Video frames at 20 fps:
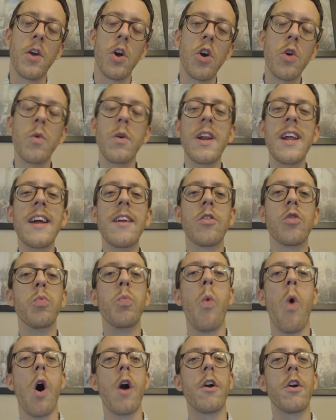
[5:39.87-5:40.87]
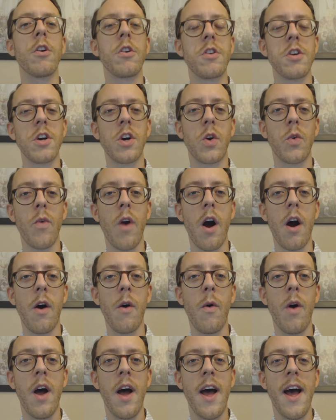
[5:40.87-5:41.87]
who needs water to
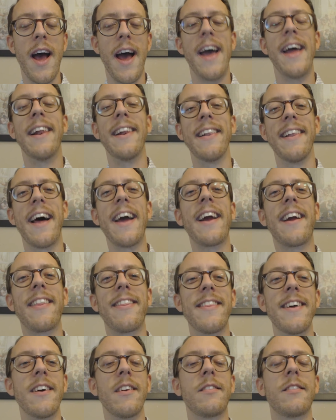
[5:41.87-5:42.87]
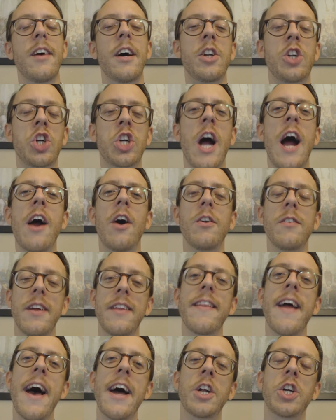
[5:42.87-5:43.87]
grow. And like this, a child
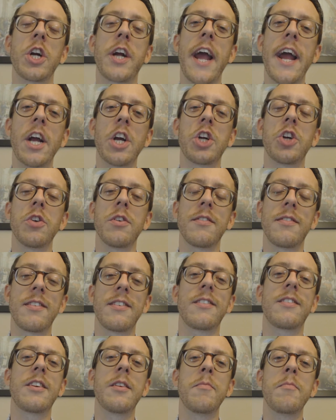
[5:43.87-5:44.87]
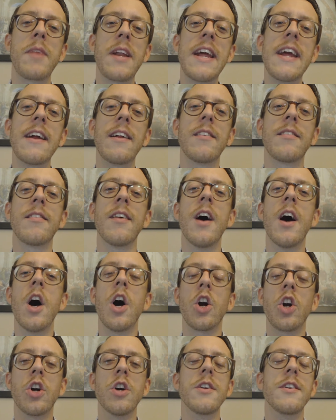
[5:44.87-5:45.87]
in the educational system needs
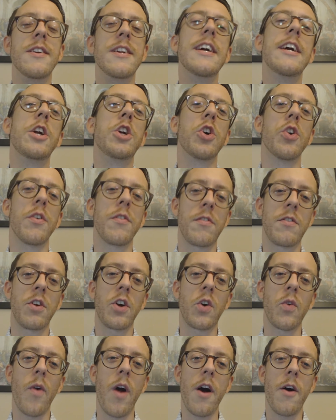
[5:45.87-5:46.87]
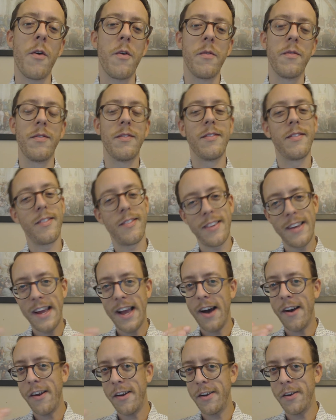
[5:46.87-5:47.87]
good teachers to grow. See
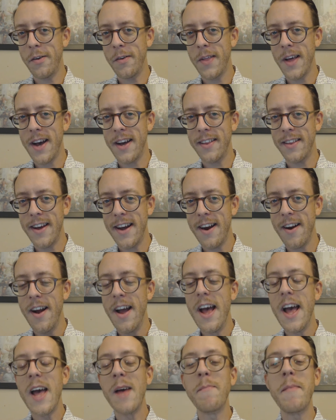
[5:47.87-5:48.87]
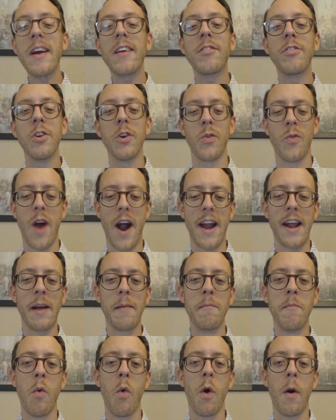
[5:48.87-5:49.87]
how you do that there? It makes your
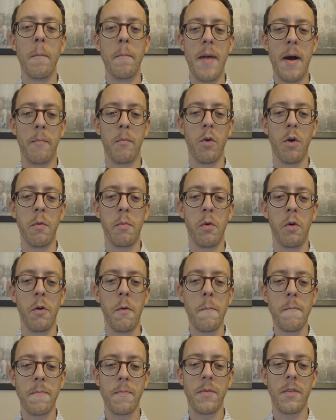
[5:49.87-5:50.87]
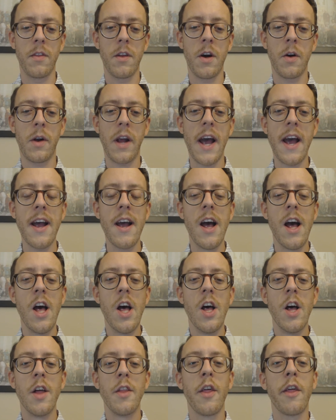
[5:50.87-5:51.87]
writing more memorable. Okay?
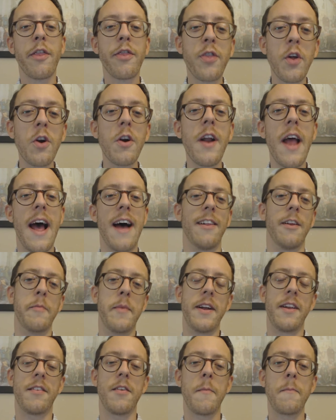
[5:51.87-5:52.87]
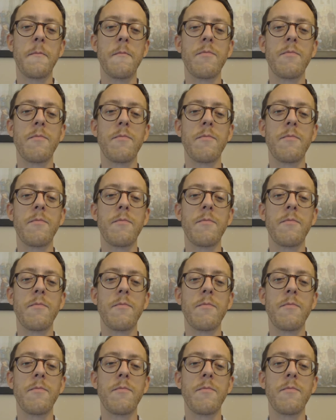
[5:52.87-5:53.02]
The third element,